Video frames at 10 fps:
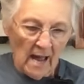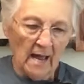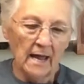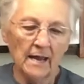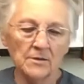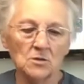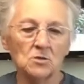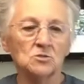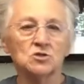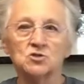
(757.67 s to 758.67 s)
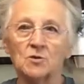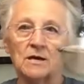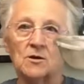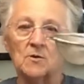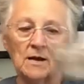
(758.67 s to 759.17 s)
I had a little
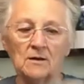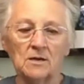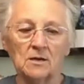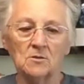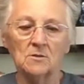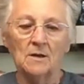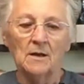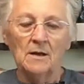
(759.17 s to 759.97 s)
strainer out here,